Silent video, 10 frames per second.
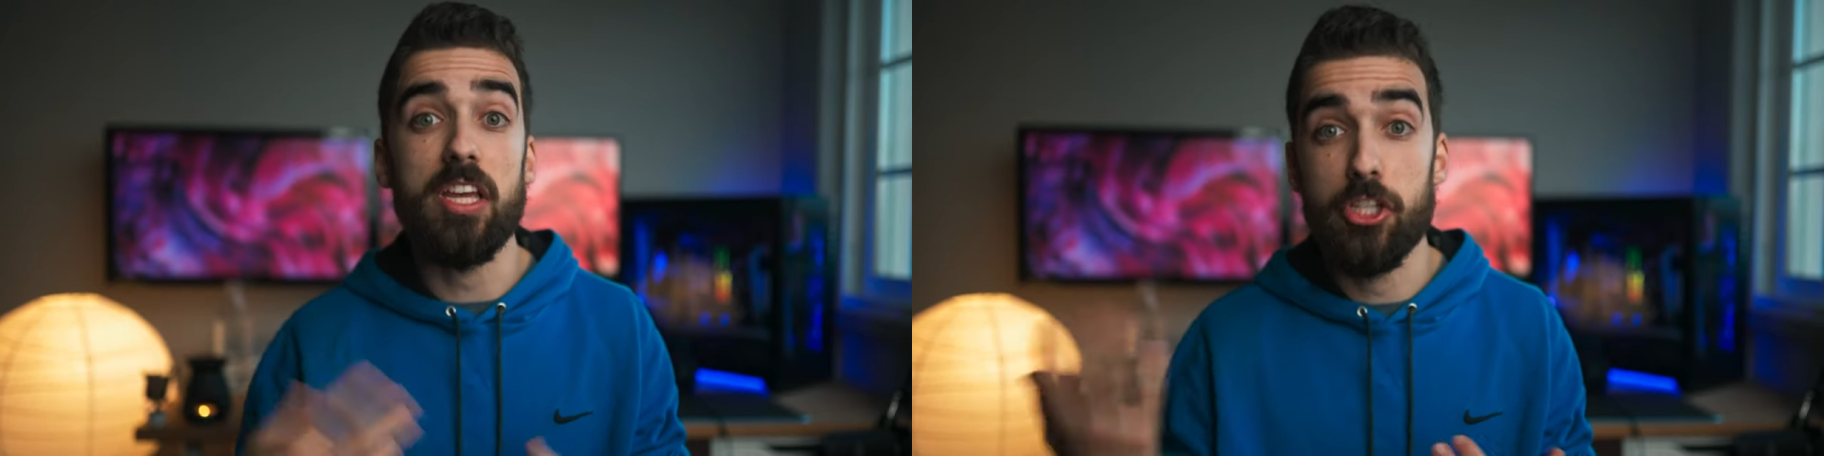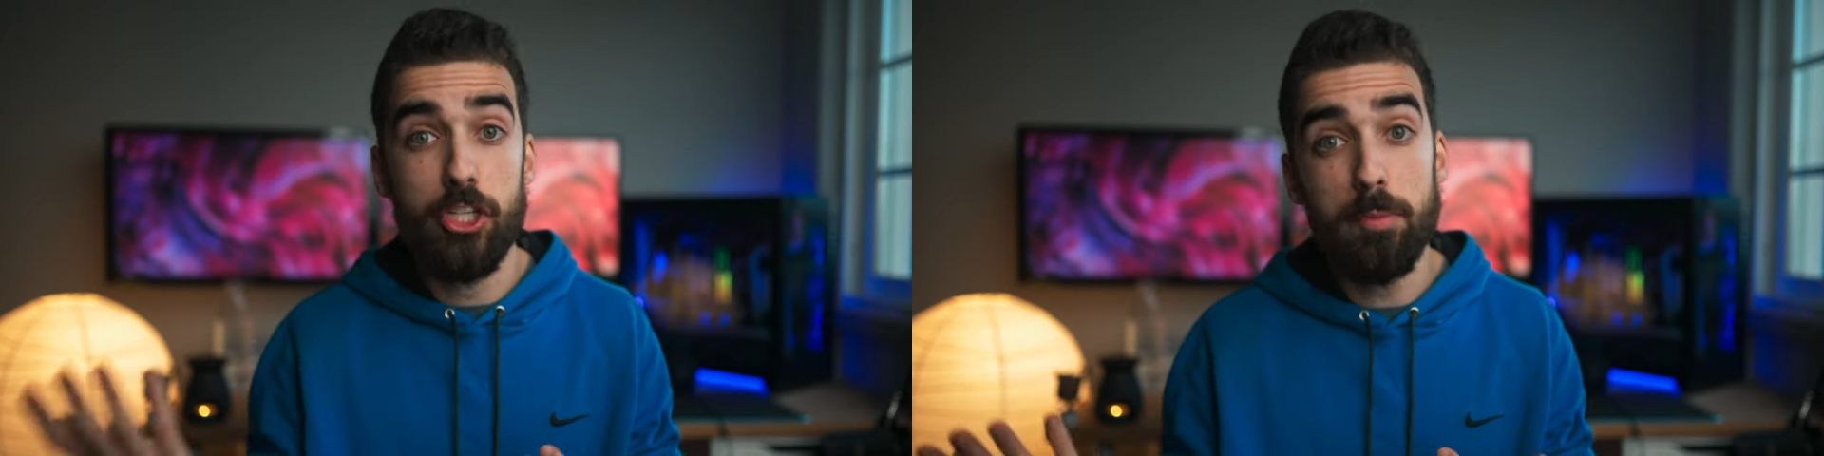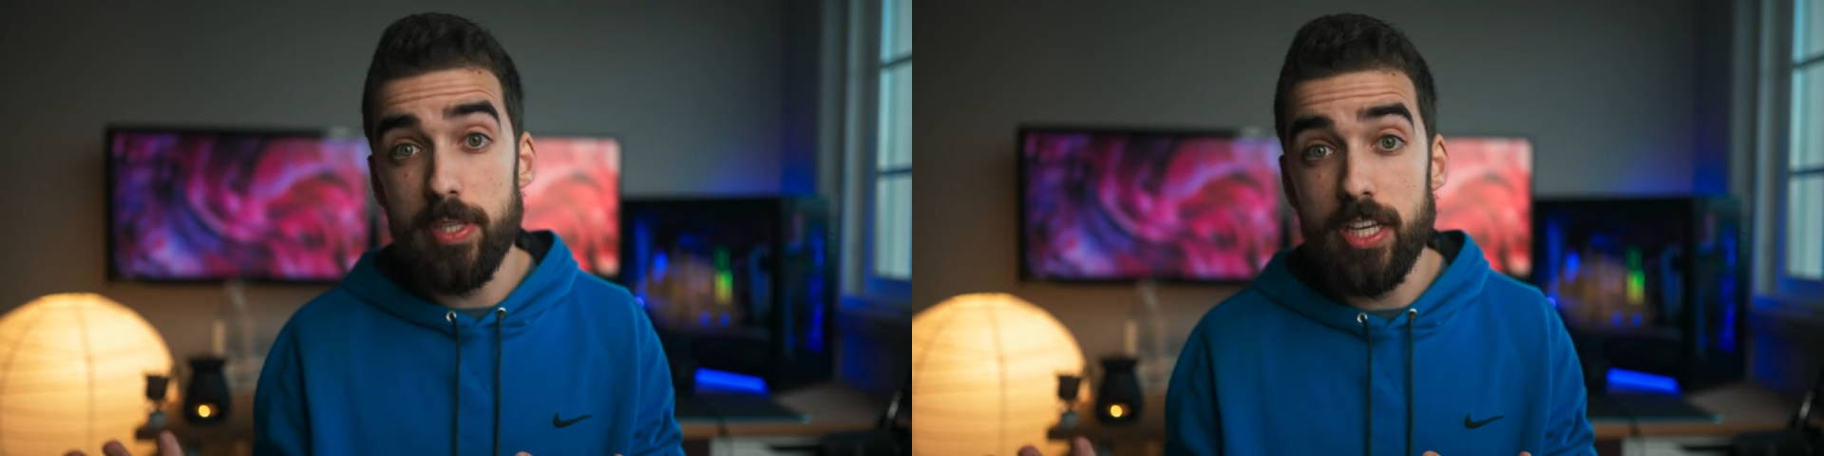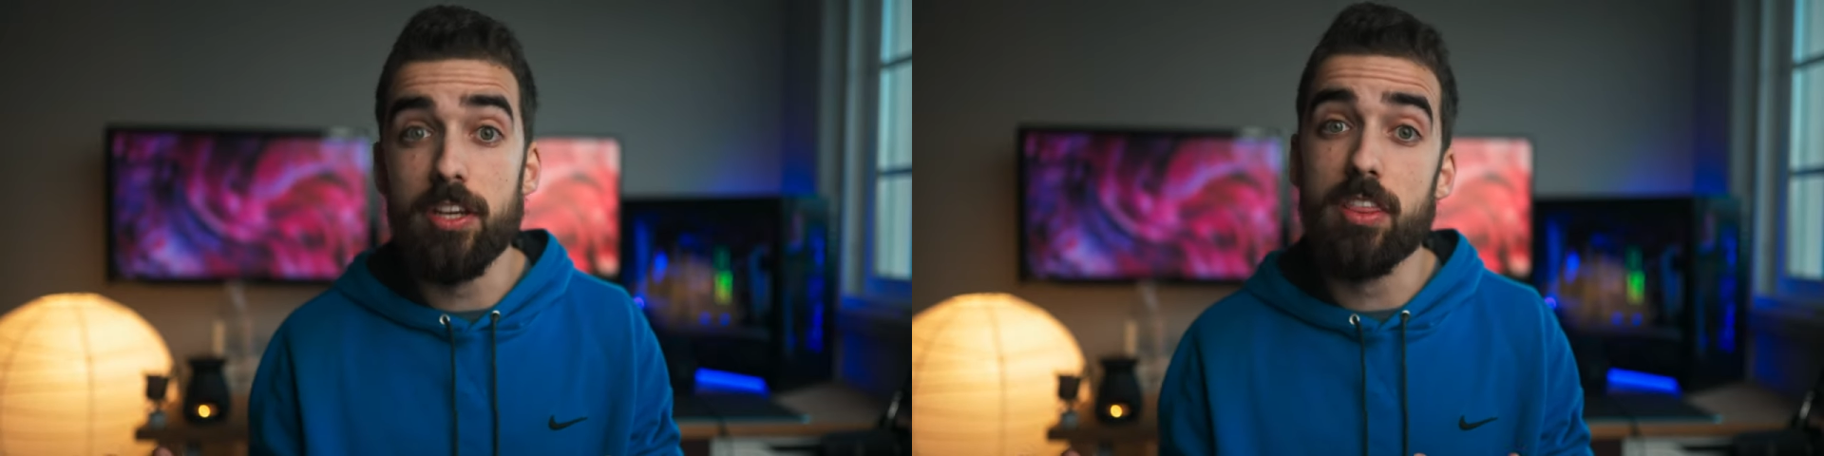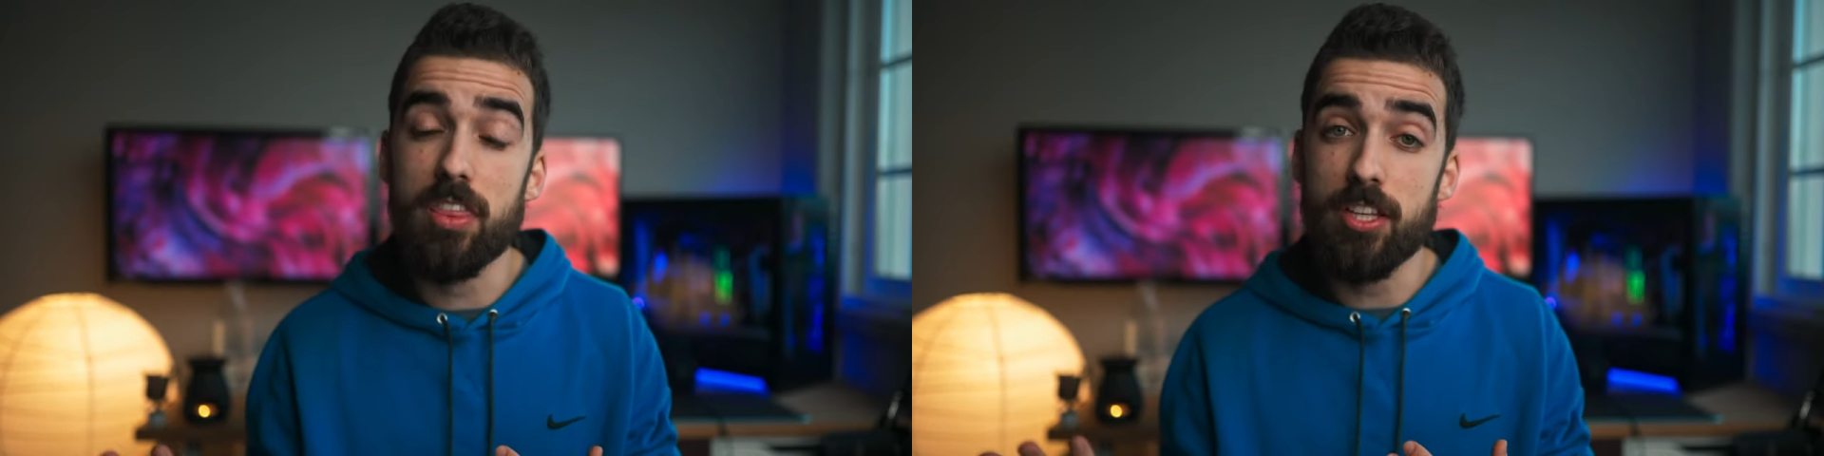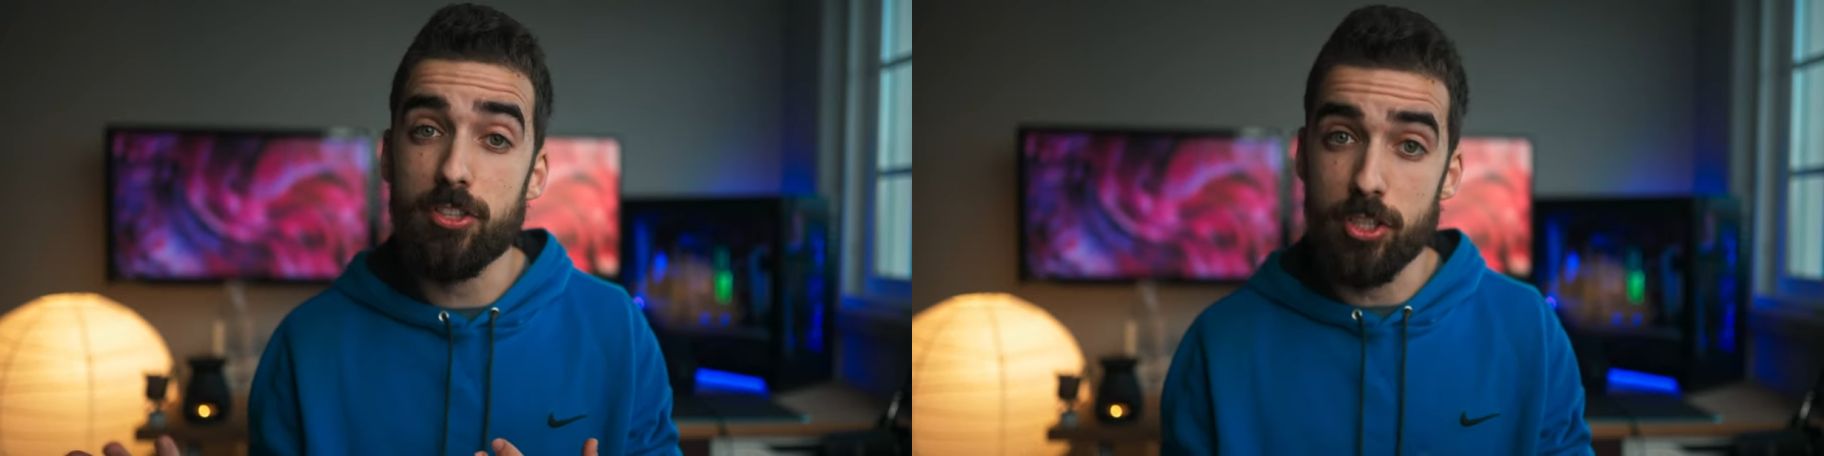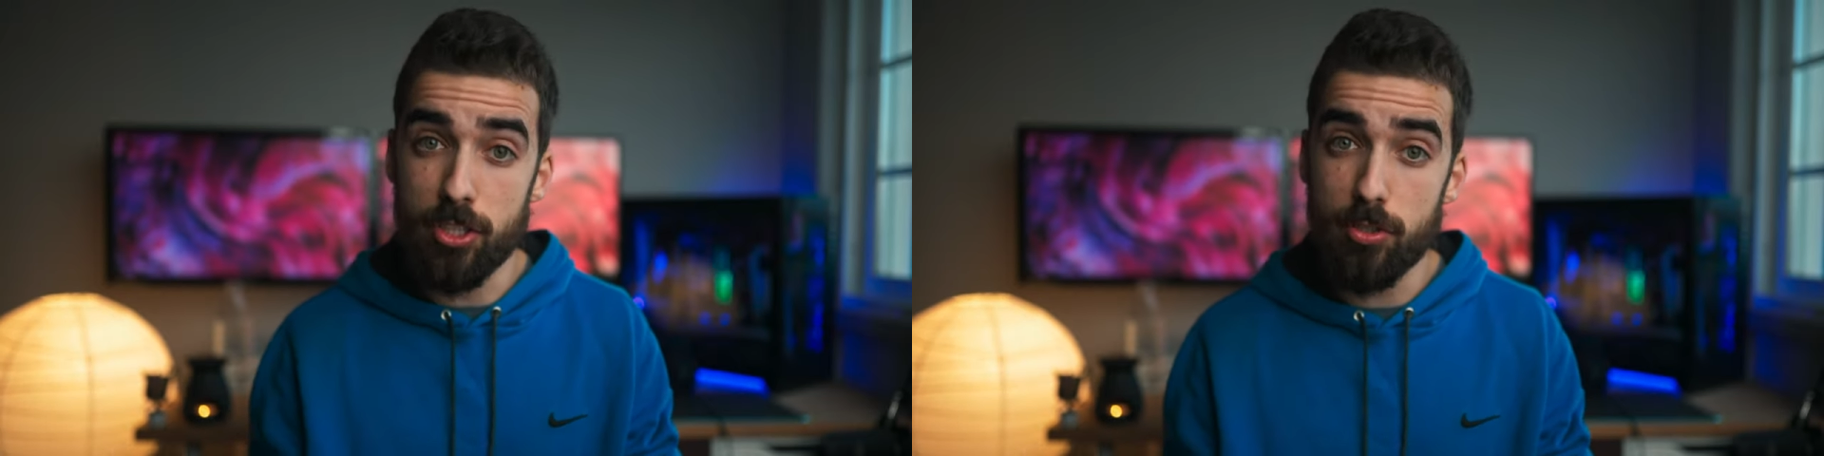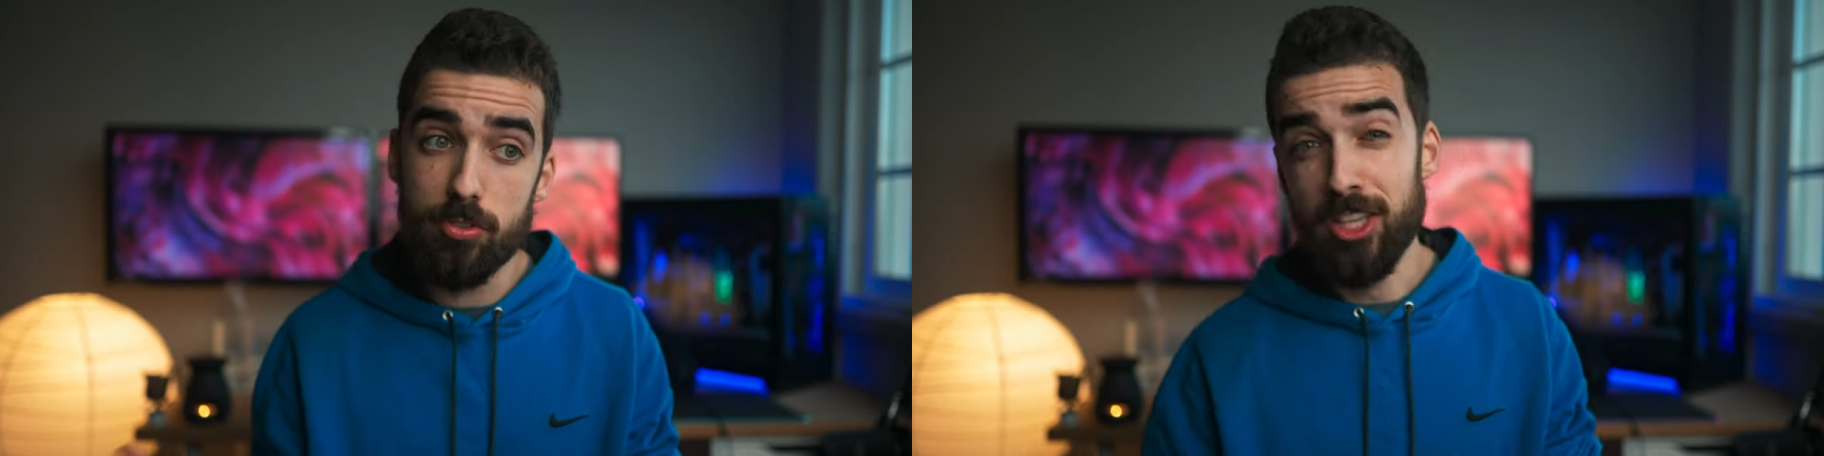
it should be a good thing to use.